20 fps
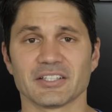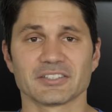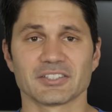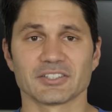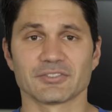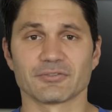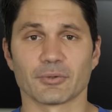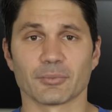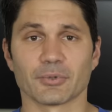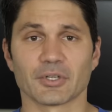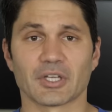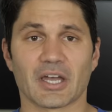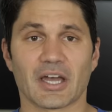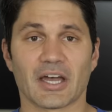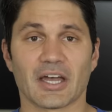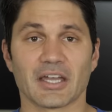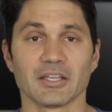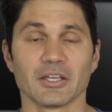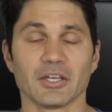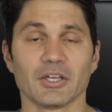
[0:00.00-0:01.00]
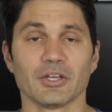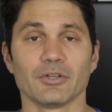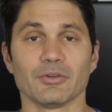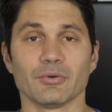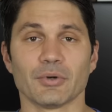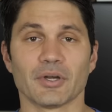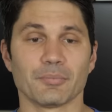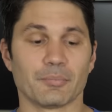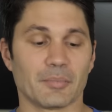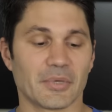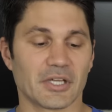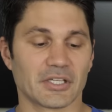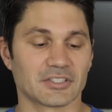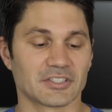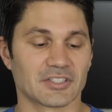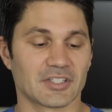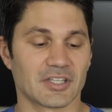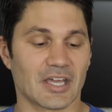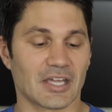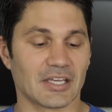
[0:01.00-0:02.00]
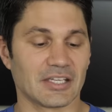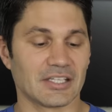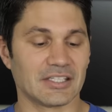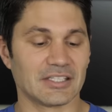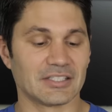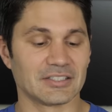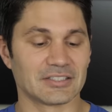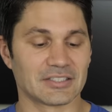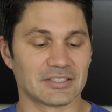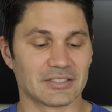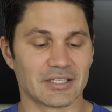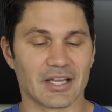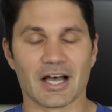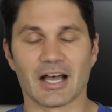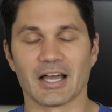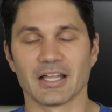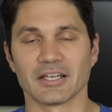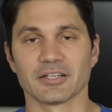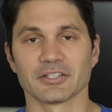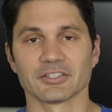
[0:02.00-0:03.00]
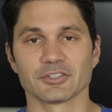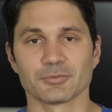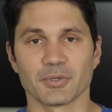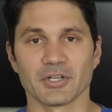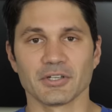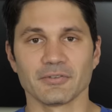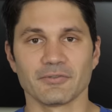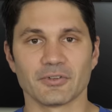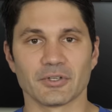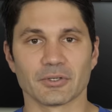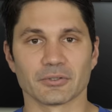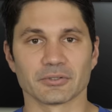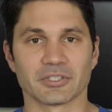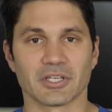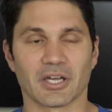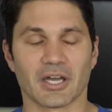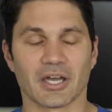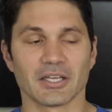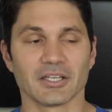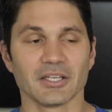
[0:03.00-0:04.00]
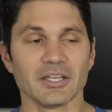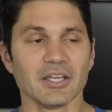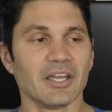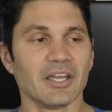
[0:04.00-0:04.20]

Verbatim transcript: This is from a guy who admits that he's not a Springfield guy.